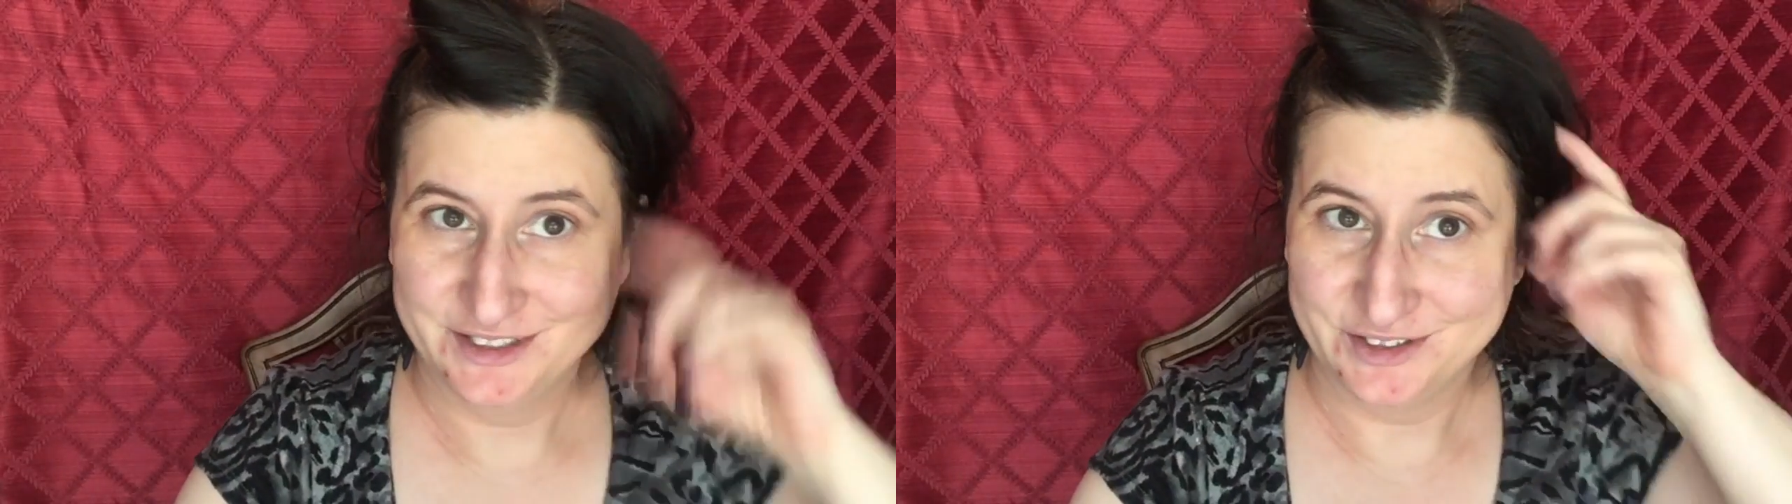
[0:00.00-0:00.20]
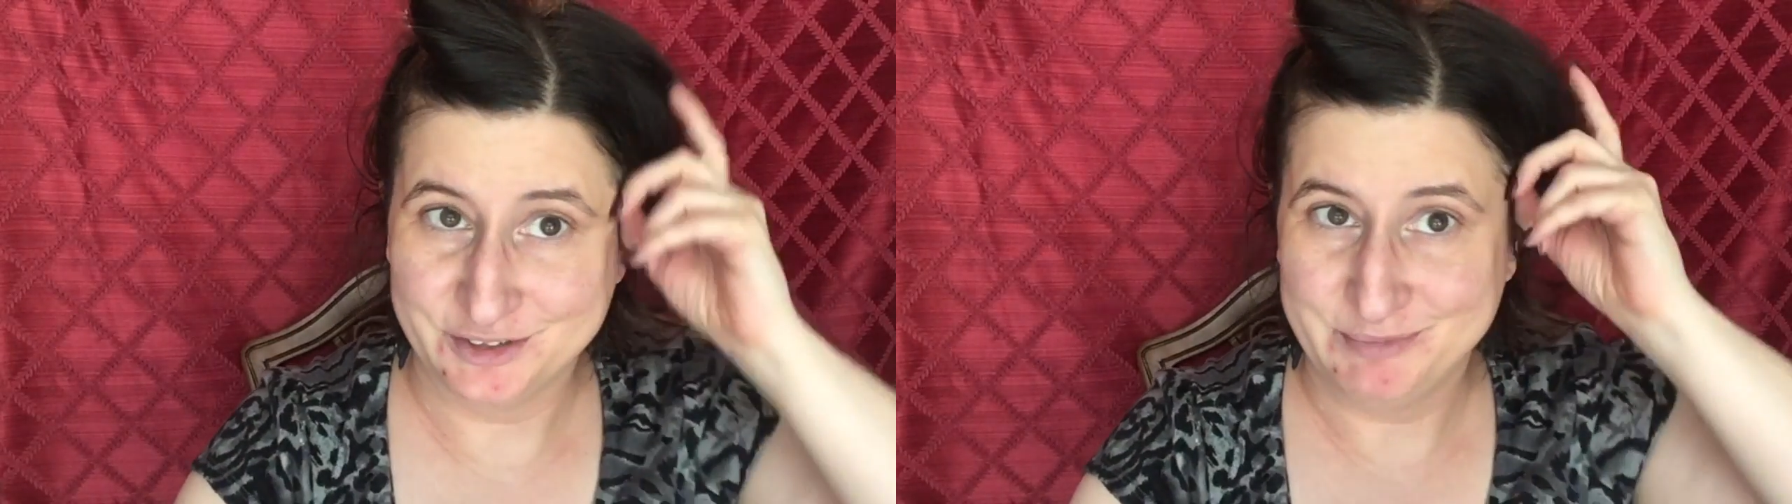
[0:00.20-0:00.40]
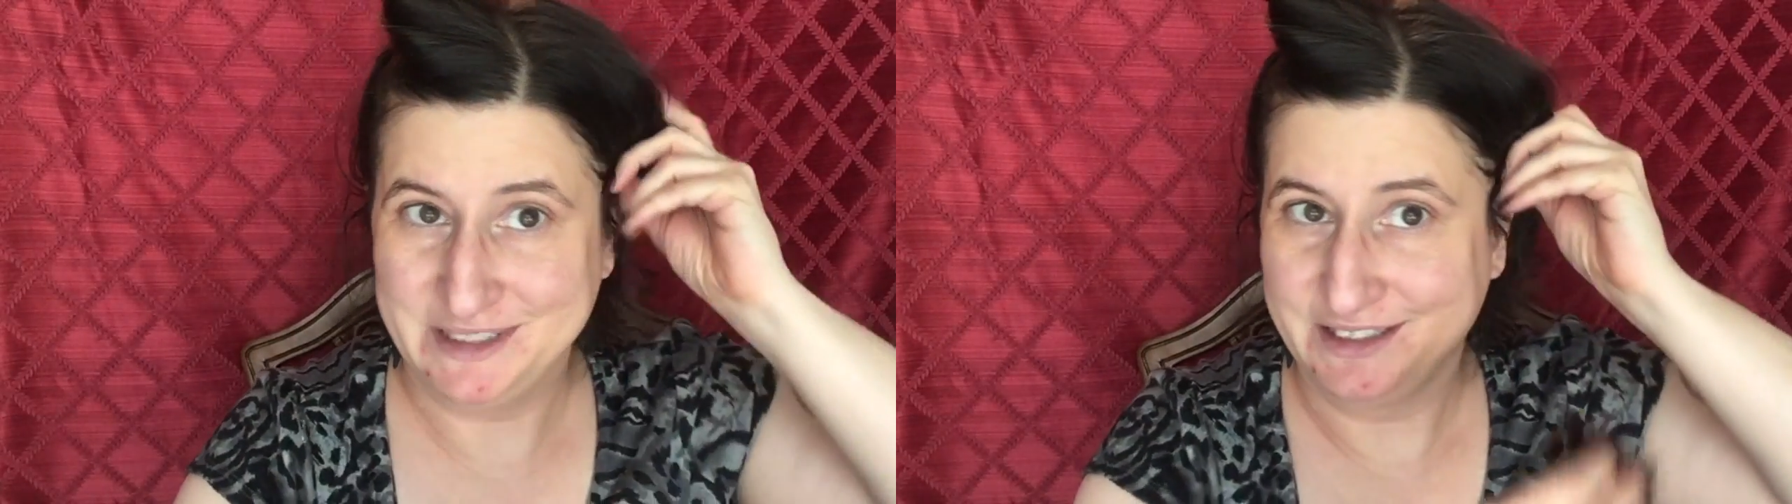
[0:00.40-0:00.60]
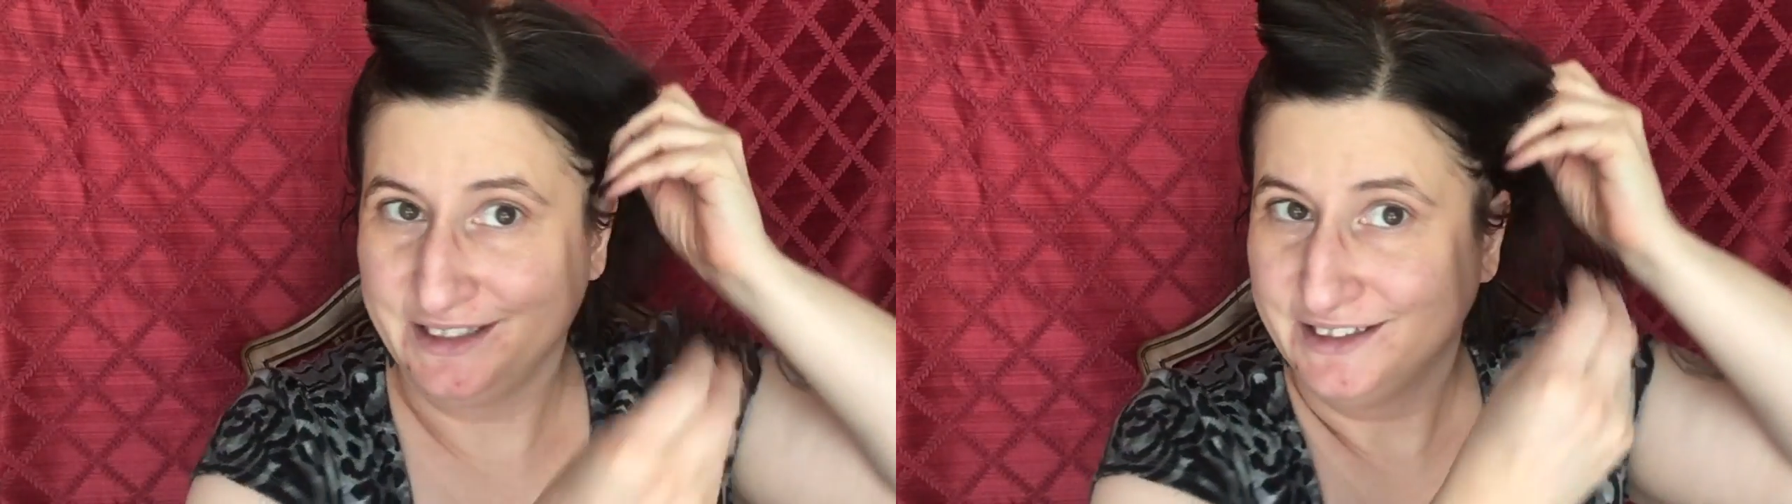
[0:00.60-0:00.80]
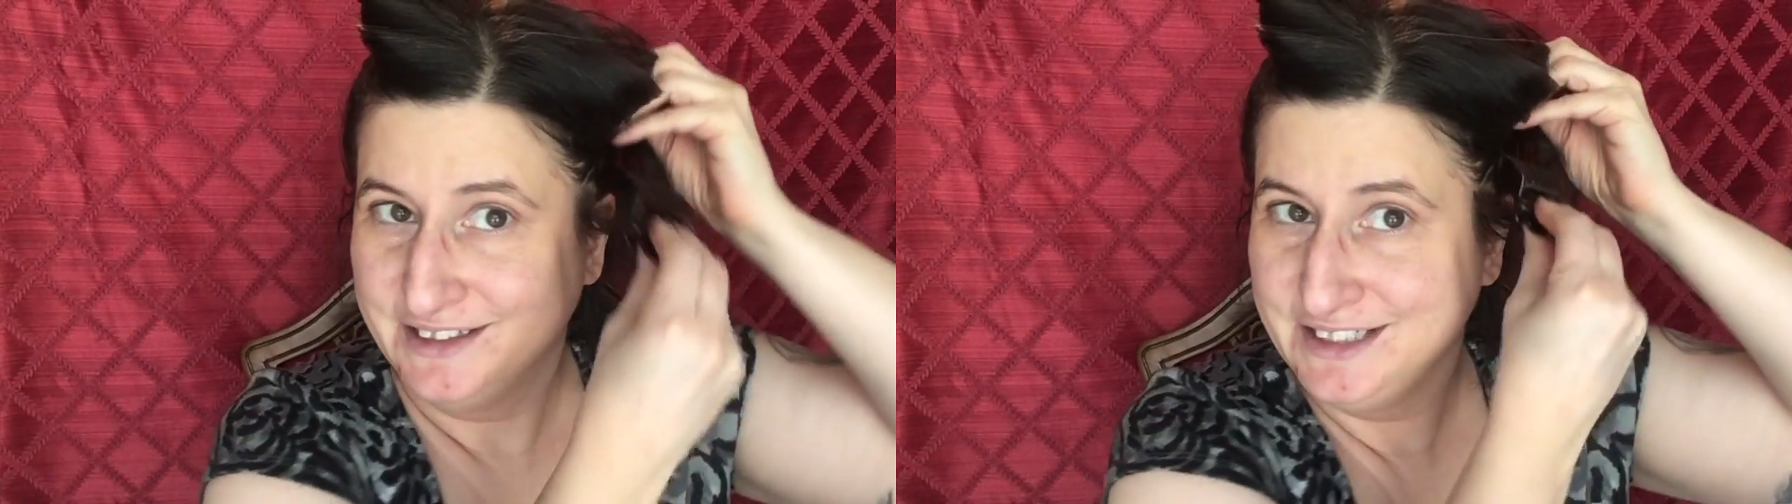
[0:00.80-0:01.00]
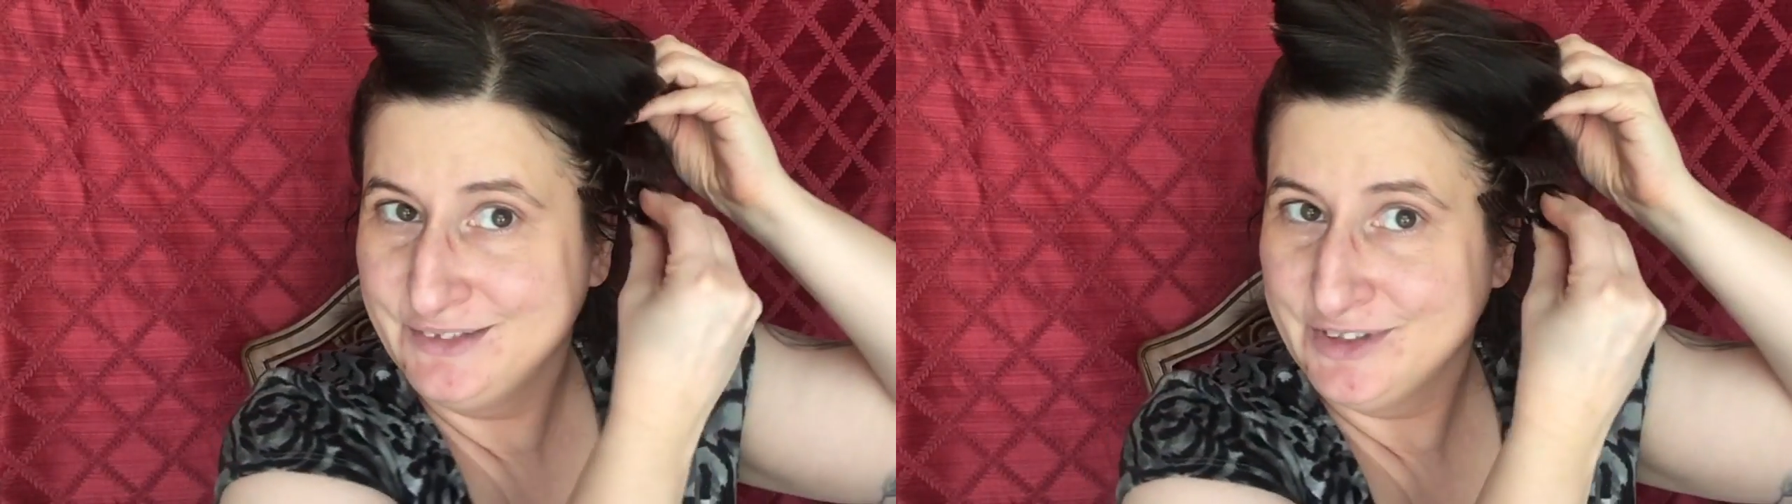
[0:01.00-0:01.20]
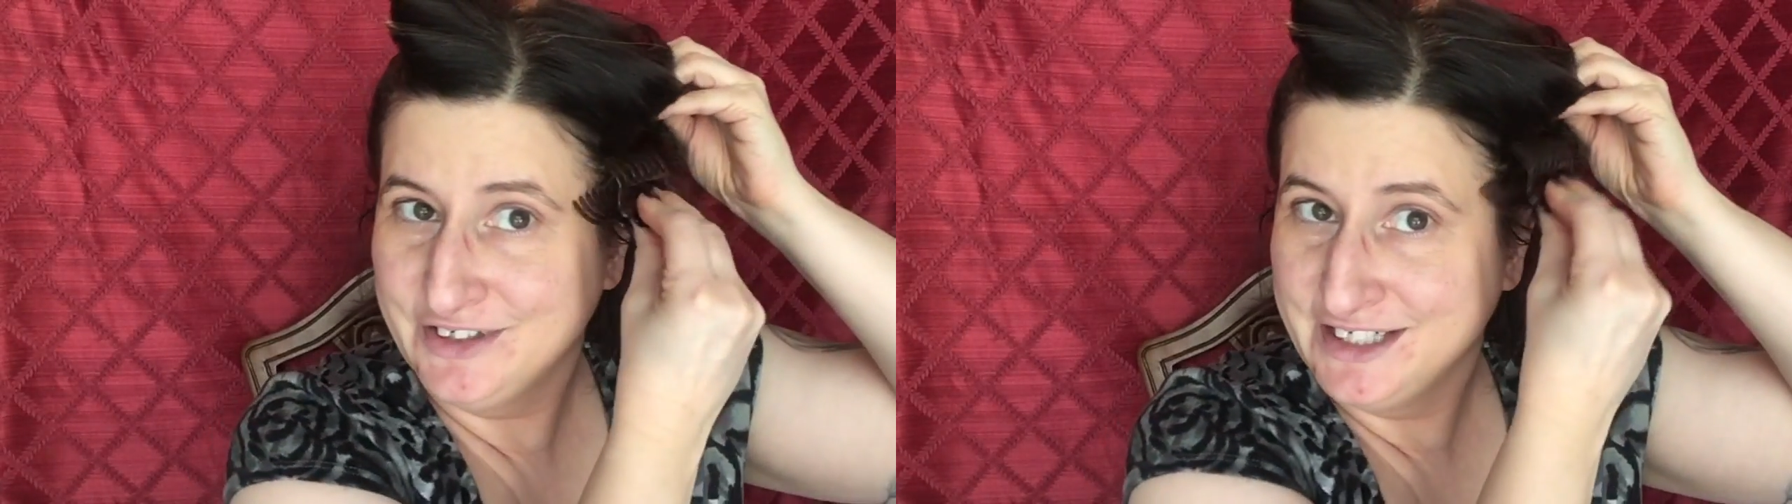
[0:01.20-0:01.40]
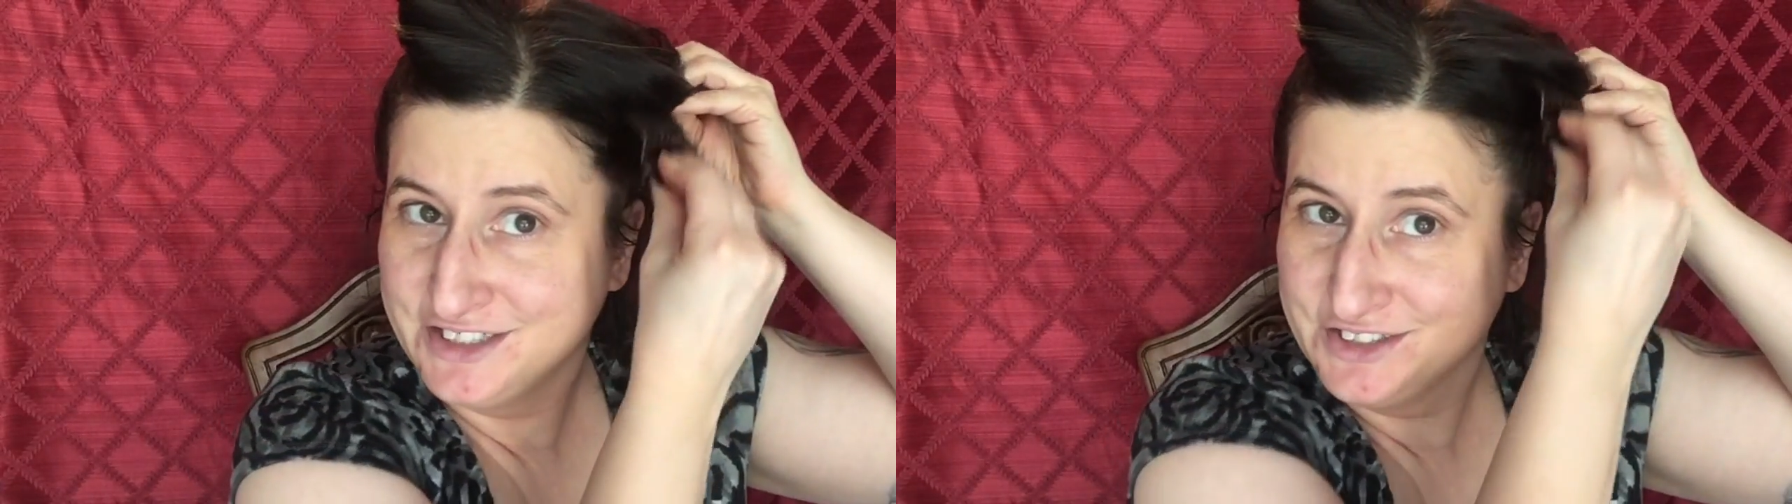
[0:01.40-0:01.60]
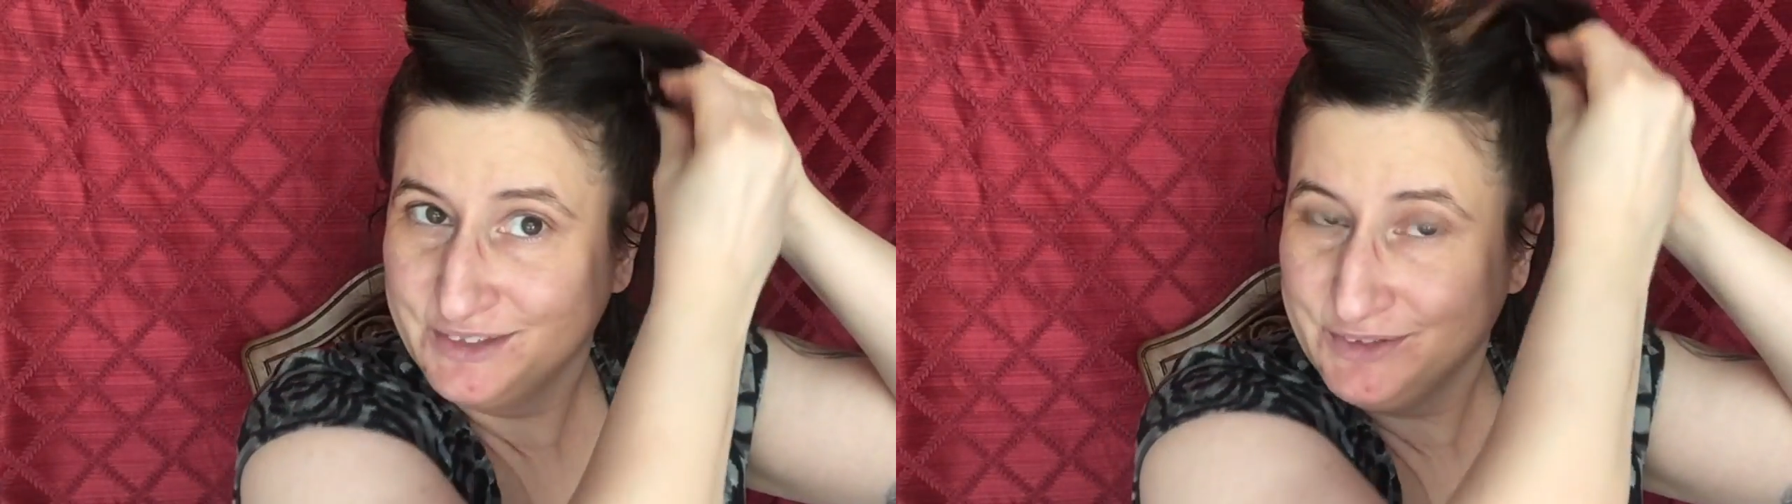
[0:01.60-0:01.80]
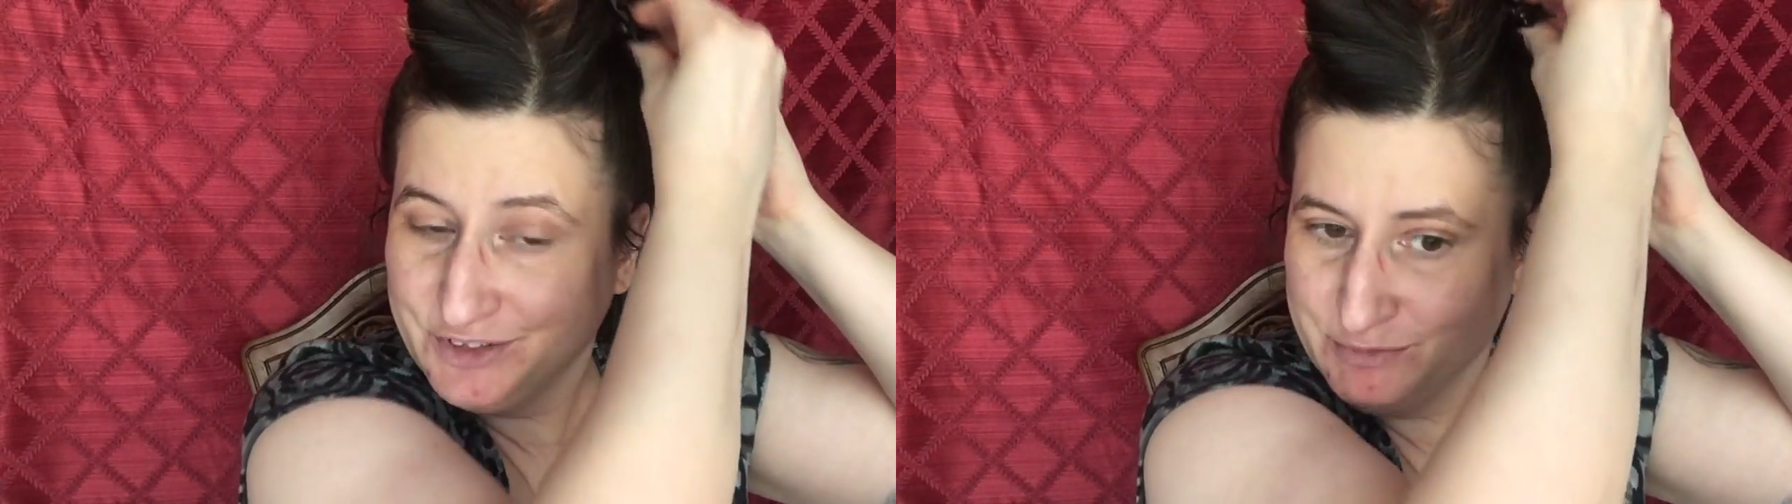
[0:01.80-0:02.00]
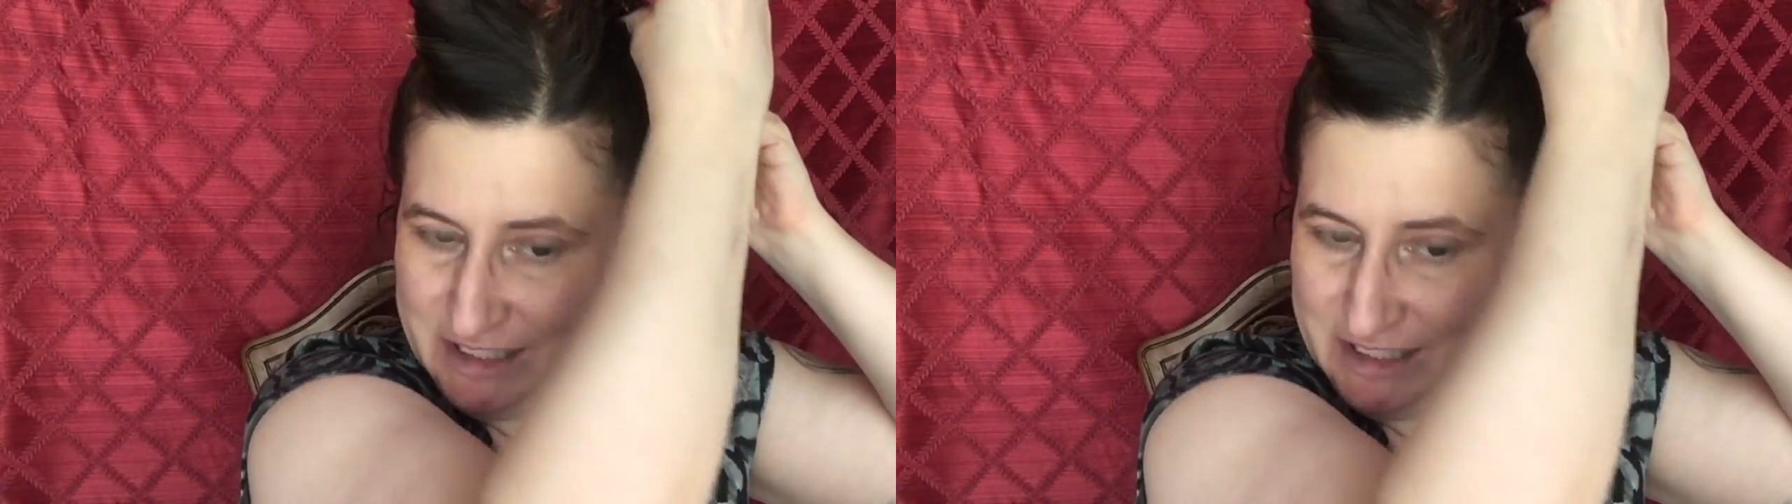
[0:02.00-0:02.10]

or being anywhere actually with no